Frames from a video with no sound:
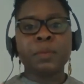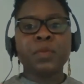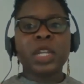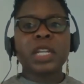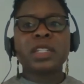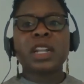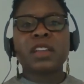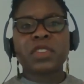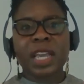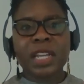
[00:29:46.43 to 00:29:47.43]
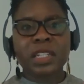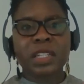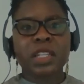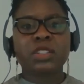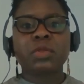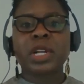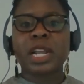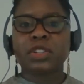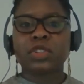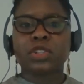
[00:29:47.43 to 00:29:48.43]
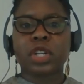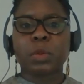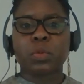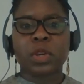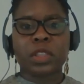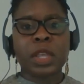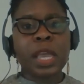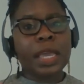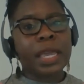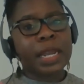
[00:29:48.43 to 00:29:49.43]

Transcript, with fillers: The, he's navigating his relationship with